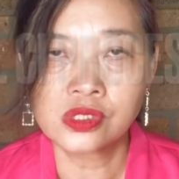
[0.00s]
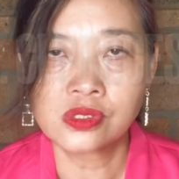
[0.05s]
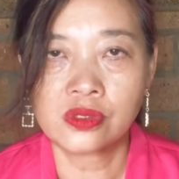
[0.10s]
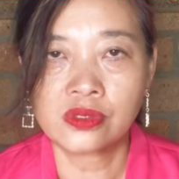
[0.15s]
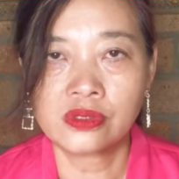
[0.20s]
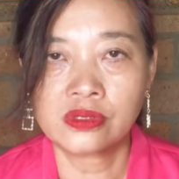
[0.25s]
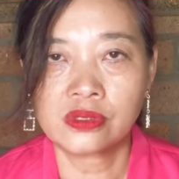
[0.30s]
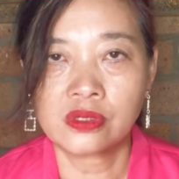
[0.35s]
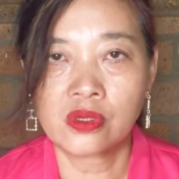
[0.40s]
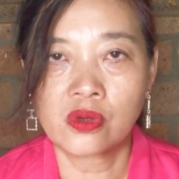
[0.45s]
on
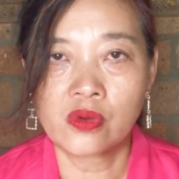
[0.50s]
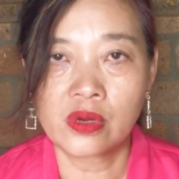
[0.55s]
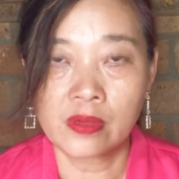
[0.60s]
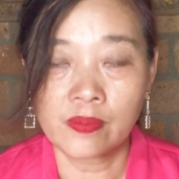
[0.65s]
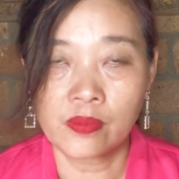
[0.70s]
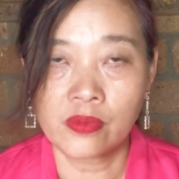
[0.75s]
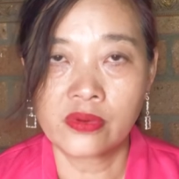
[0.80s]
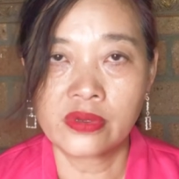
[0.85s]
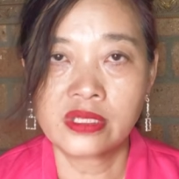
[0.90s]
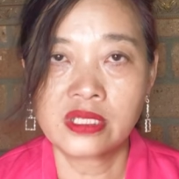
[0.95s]
the
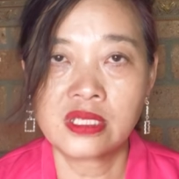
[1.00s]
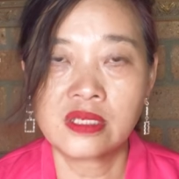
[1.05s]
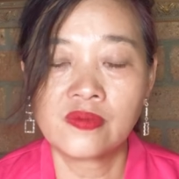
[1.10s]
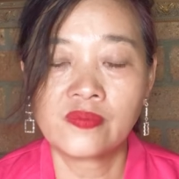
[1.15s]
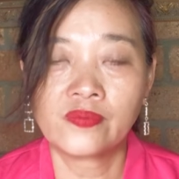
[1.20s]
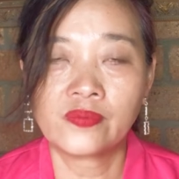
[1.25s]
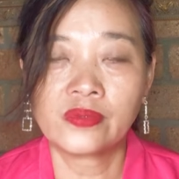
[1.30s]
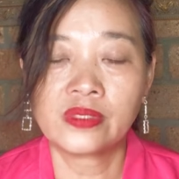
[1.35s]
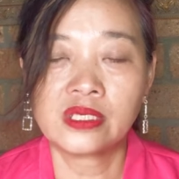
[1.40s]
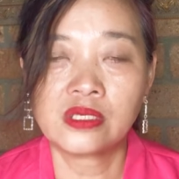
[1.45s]
collaborative
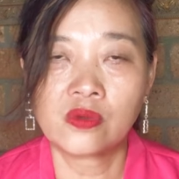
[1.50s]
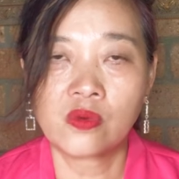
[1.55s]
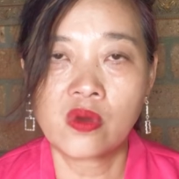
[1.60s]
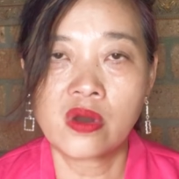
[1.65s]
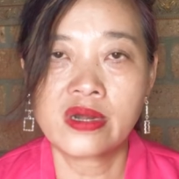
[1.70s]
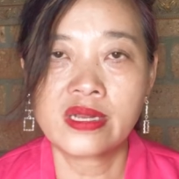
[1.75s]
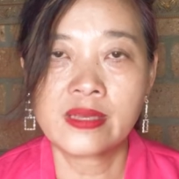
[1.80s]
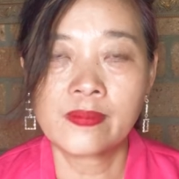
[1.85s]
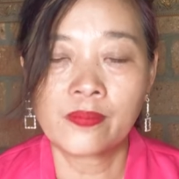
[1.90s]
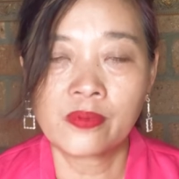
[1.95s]

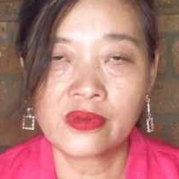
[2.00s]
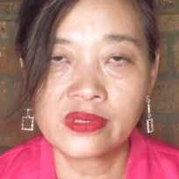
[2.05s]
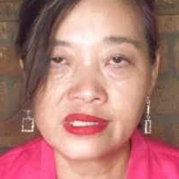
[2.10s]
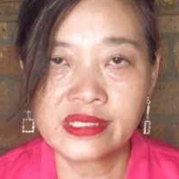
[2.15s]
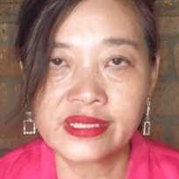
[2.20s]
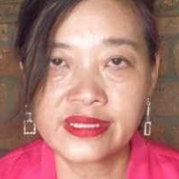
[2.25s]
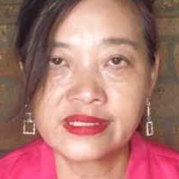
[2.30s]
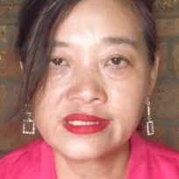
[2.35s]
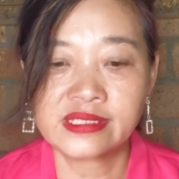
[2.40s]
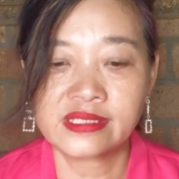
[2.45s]
inquiry
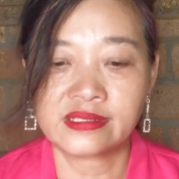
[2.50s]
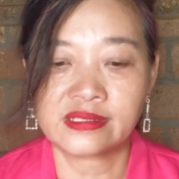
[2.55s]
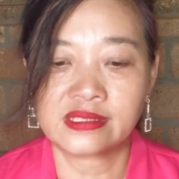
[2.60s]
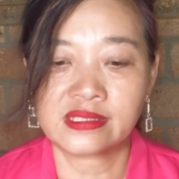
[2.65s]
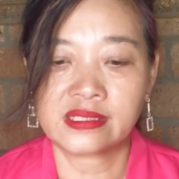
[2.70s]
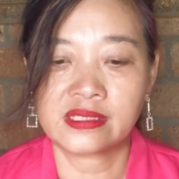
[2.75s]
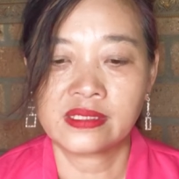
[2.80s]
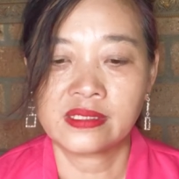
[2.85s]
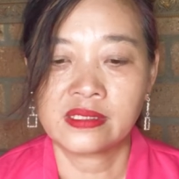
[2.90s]
processes.